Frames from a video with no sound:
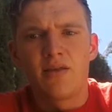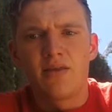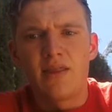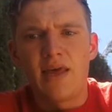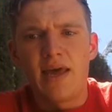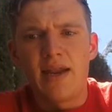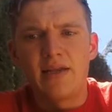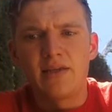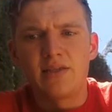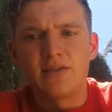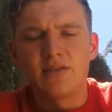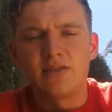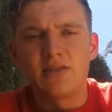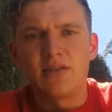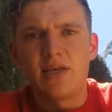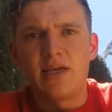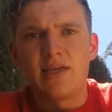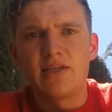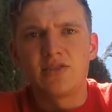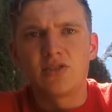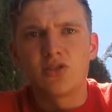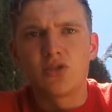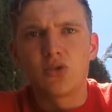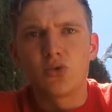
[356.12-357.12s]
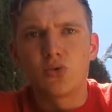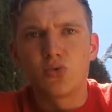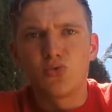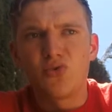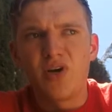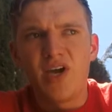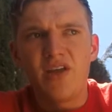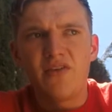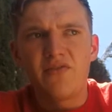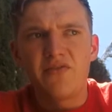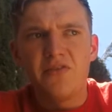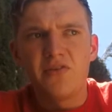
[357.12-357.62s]
That is
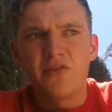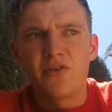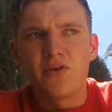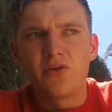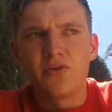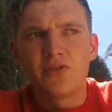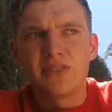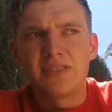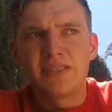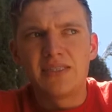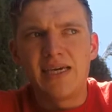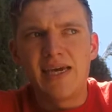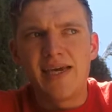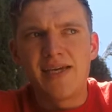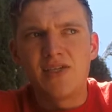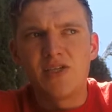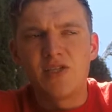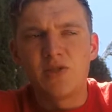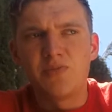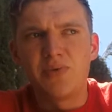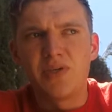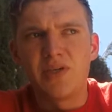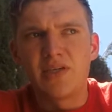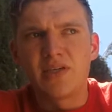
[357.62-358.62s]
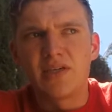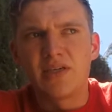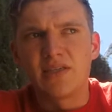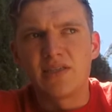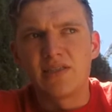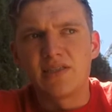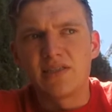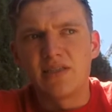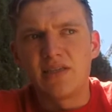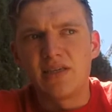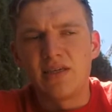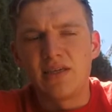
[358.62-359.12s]
great for those stages,
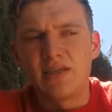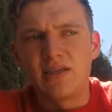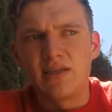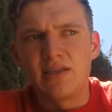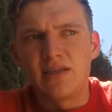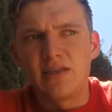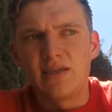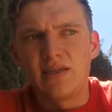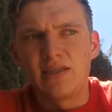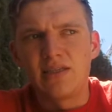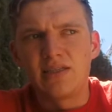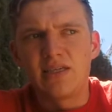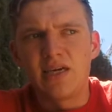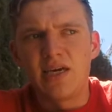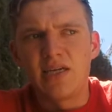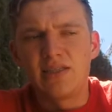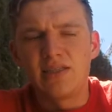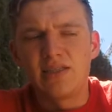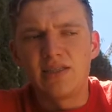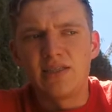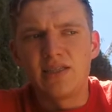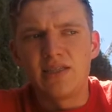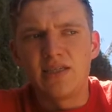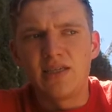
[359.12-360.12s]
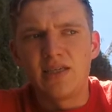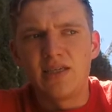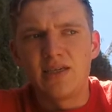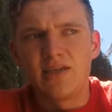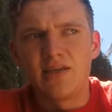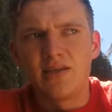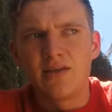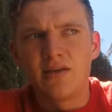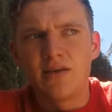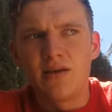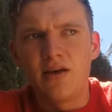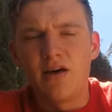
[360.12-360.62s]
because the intensity
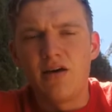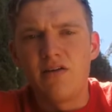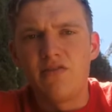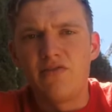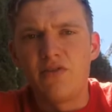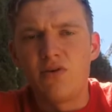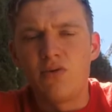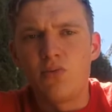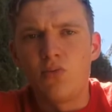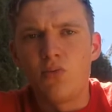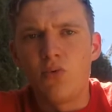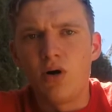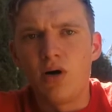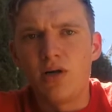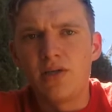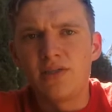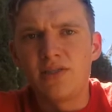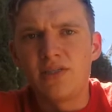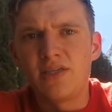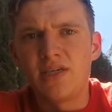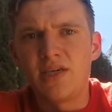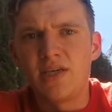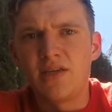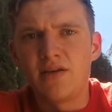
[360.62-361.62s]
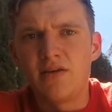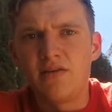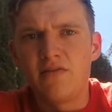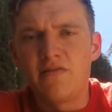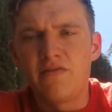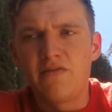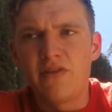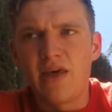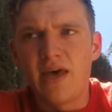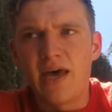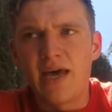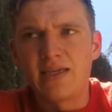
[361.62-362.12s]
of the wanting
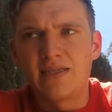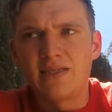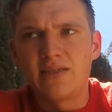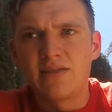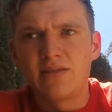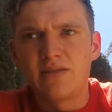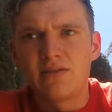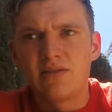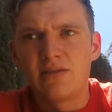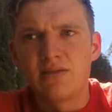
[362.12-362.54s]
of that